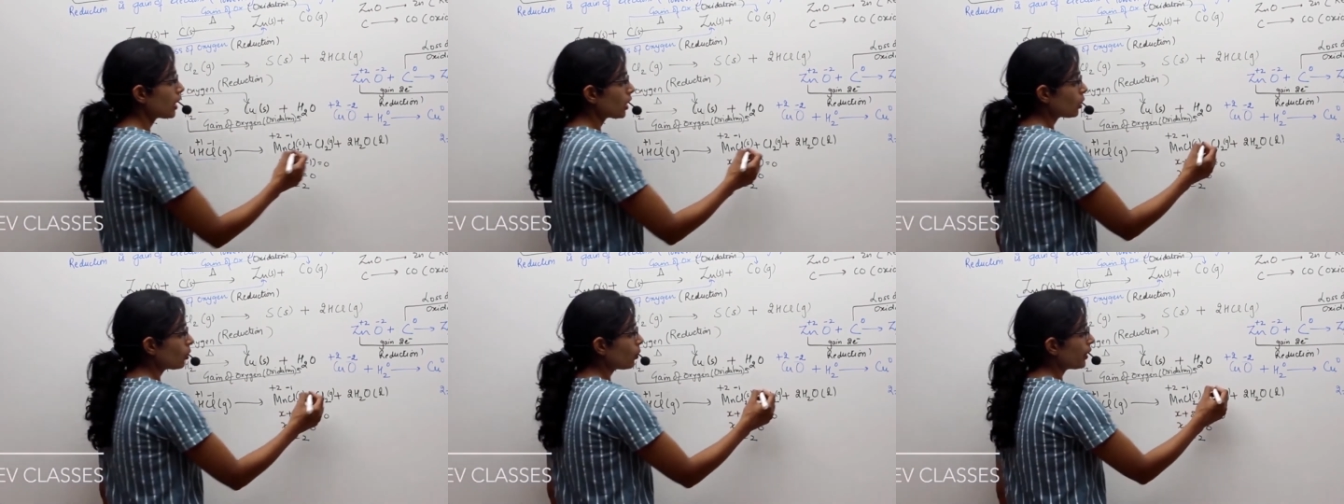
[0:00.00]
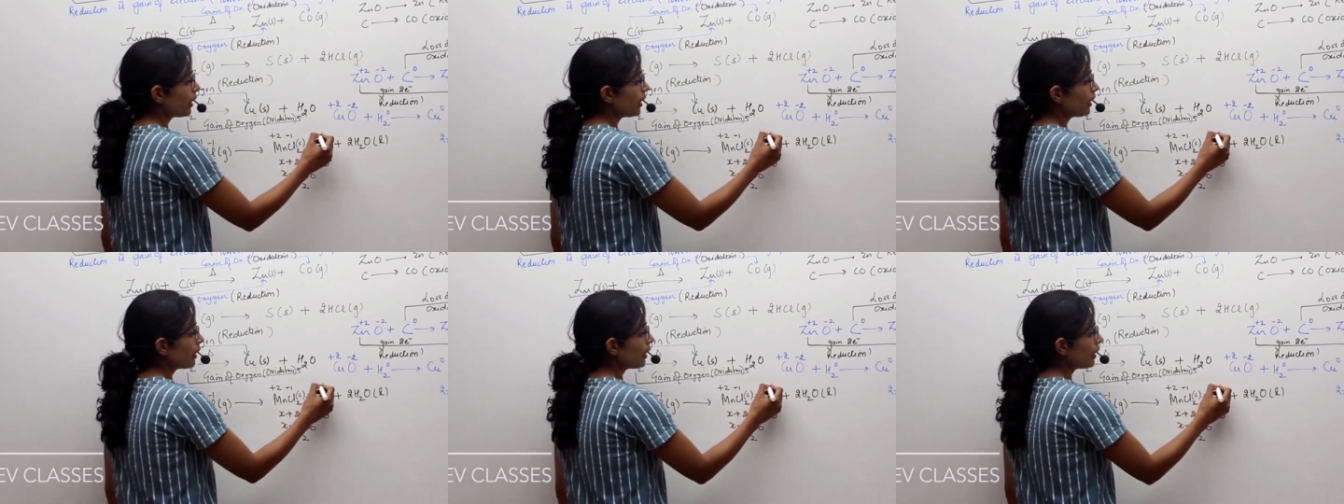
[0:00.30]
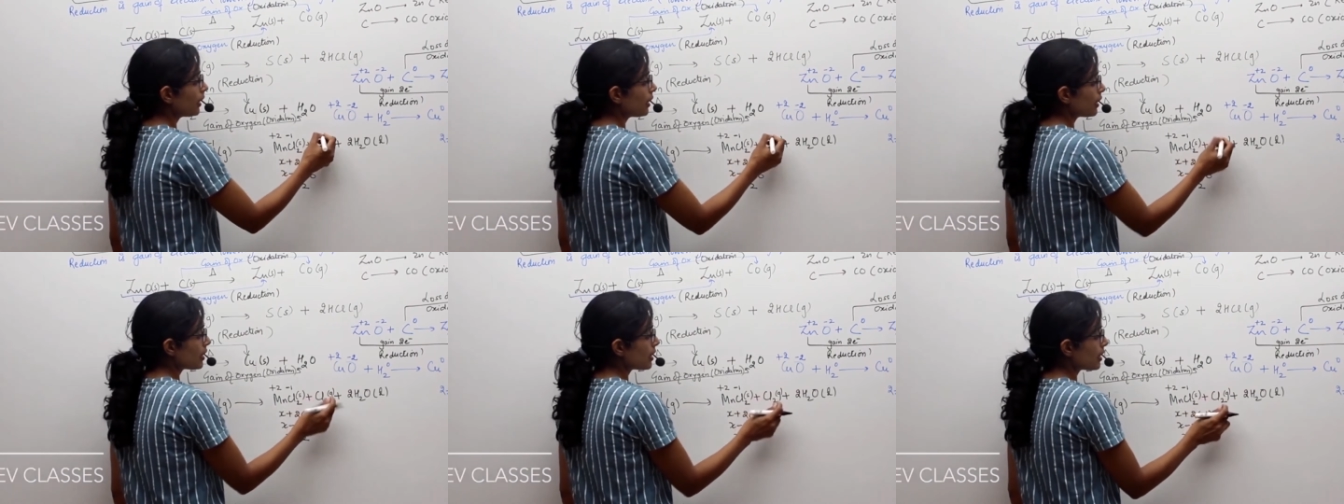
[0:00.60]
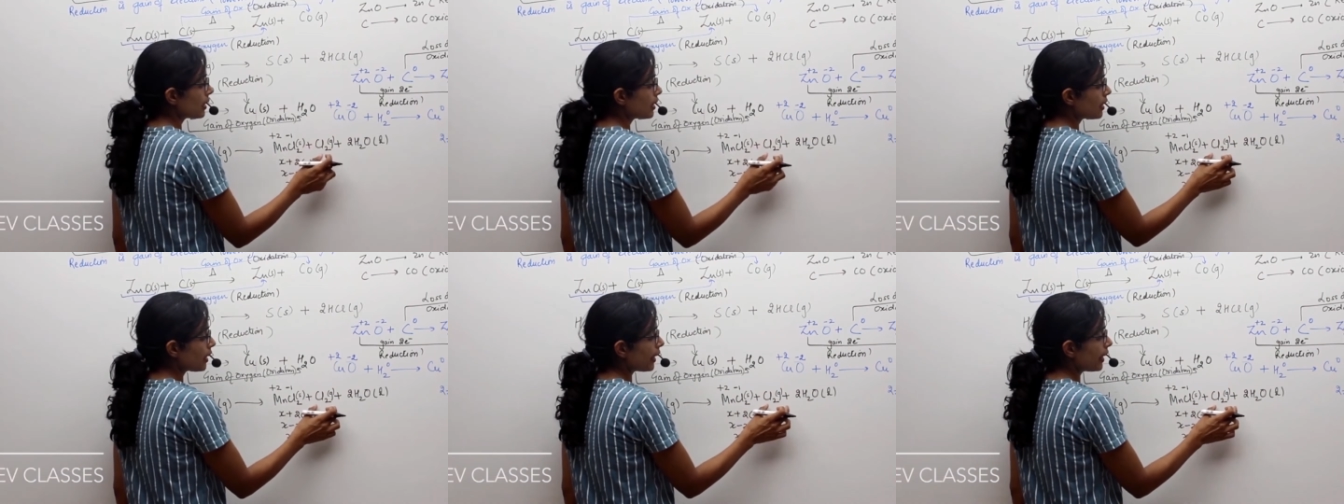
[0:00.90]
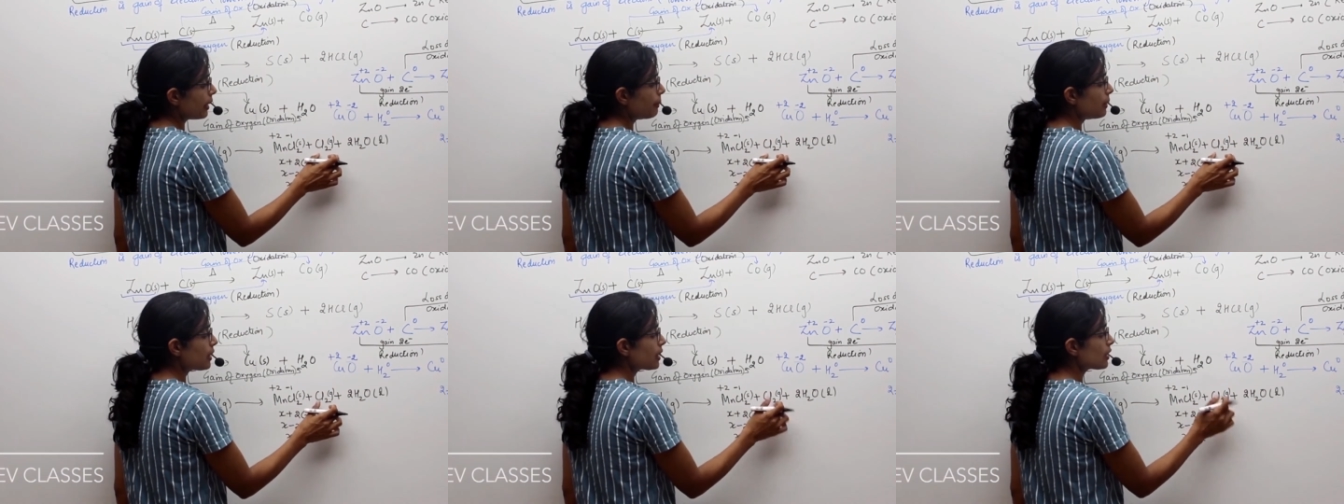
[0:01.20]
chlorine, it's in the
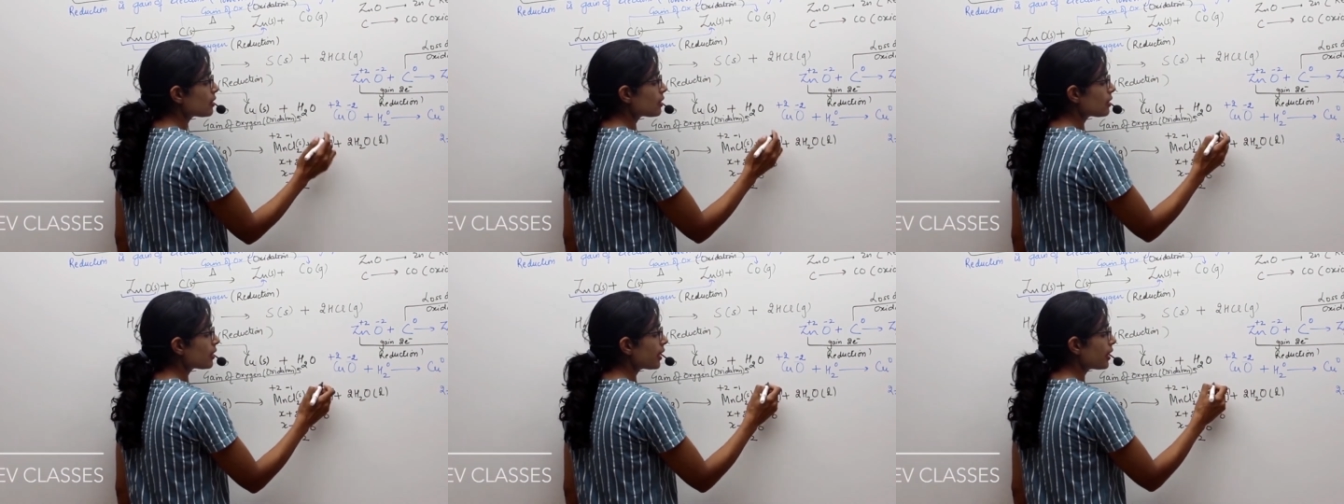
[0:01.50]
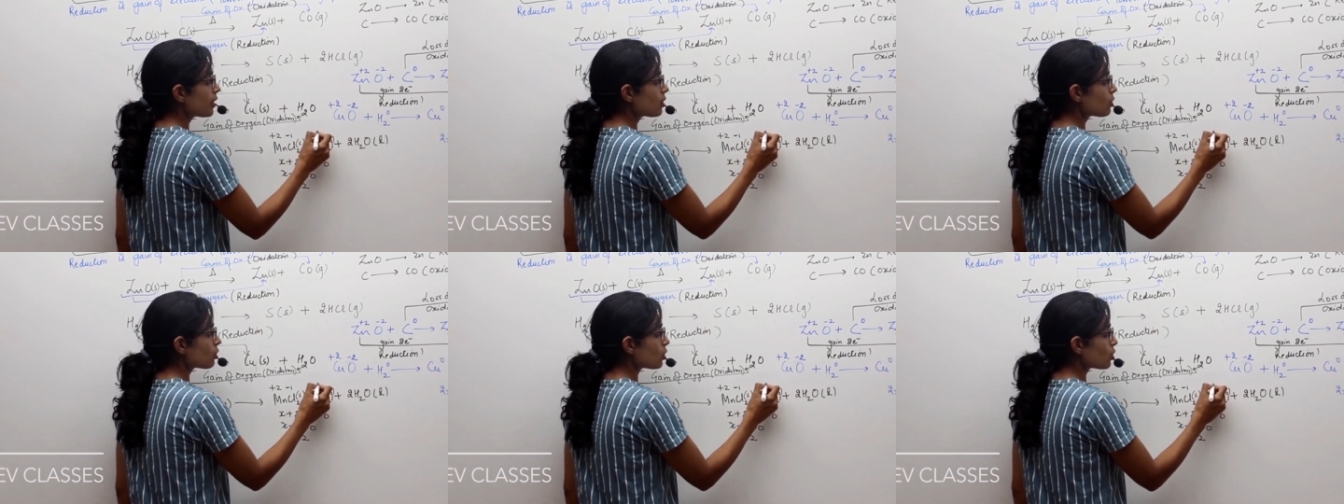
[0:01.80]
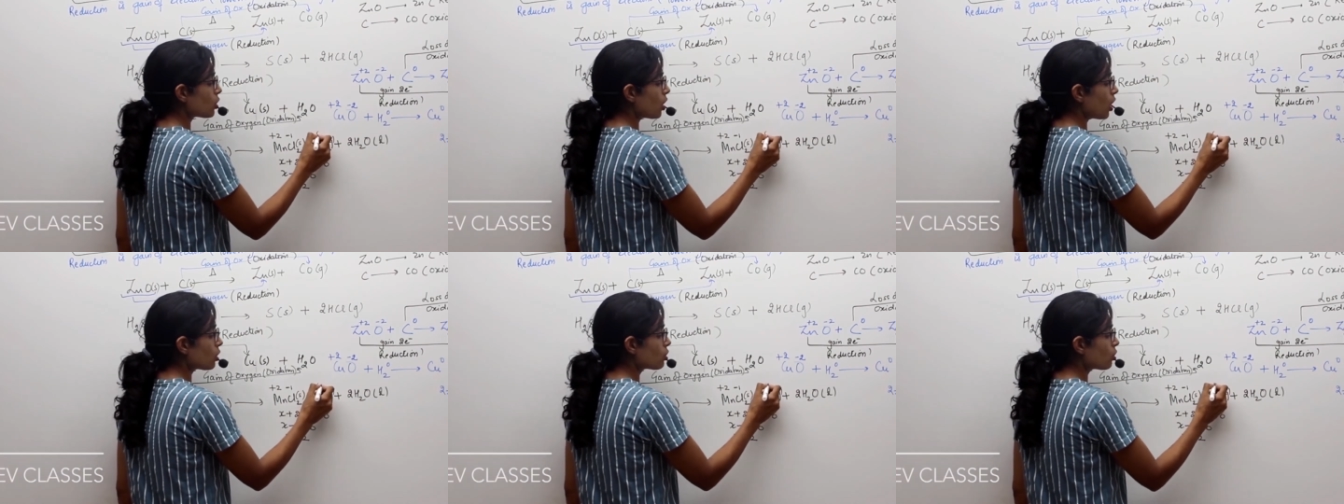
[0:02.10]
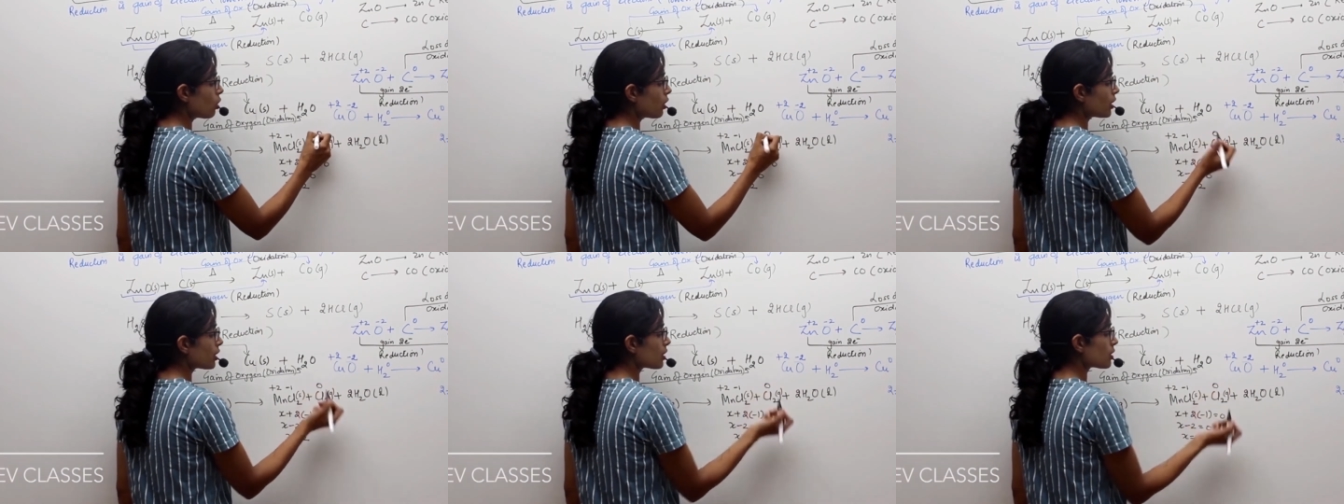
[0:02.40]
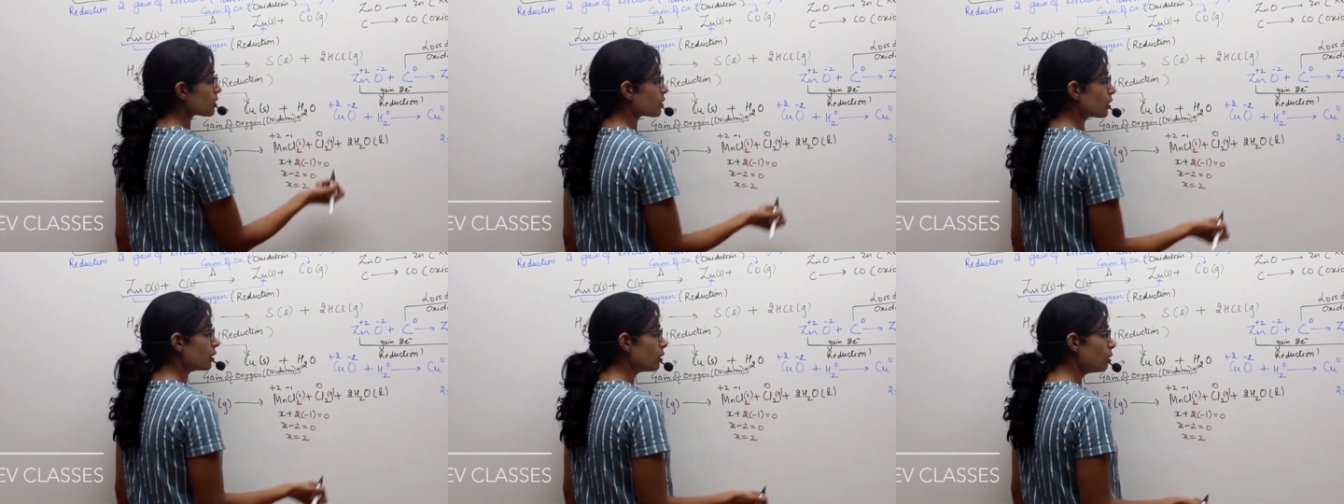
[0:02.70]
elemental state. Charge on it
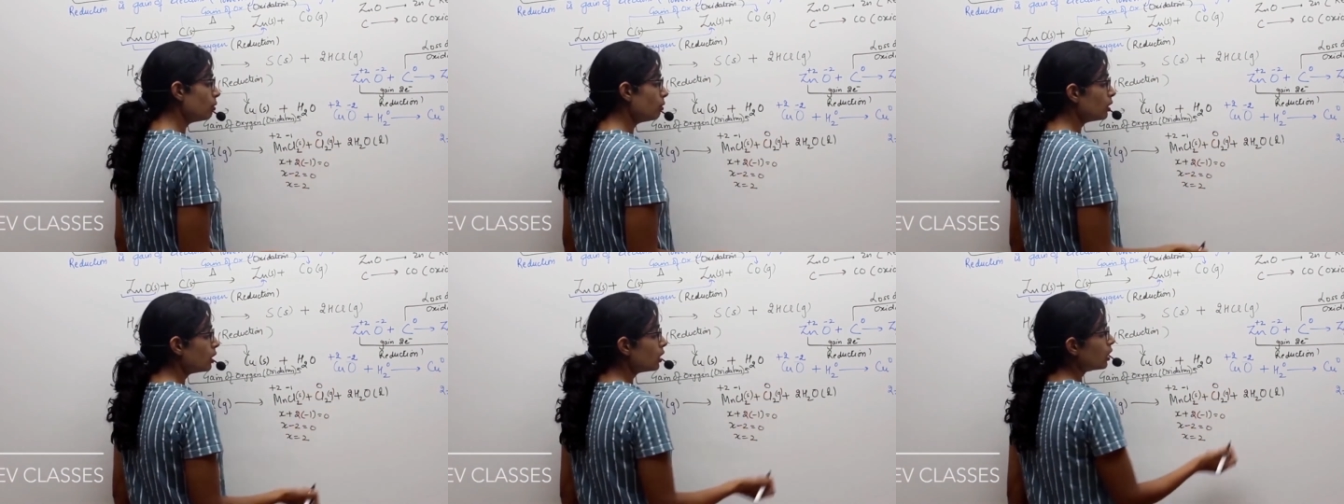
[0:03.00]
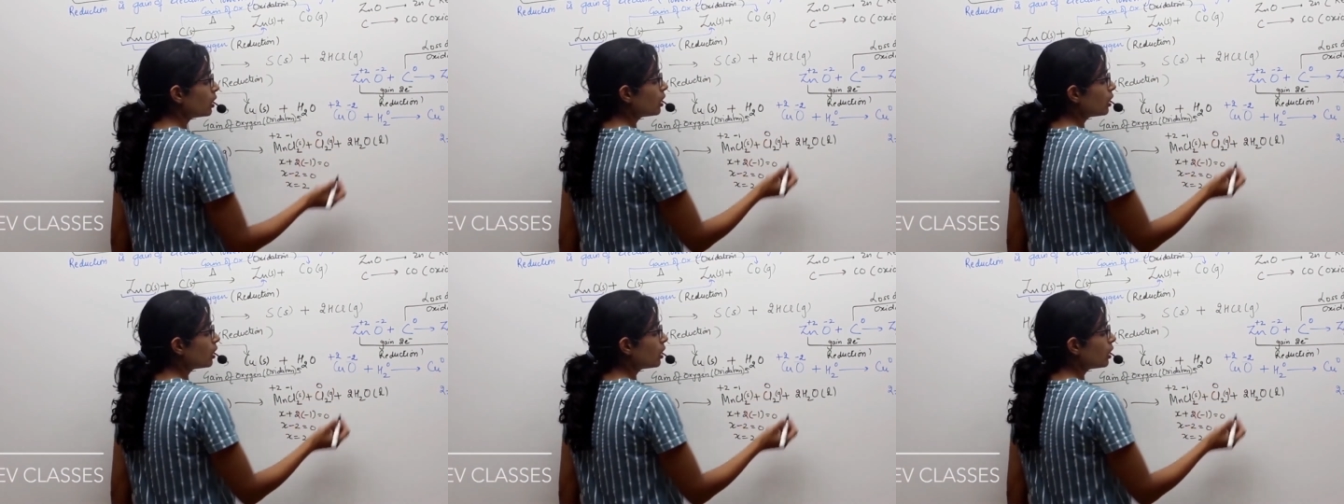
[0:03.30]
is 0.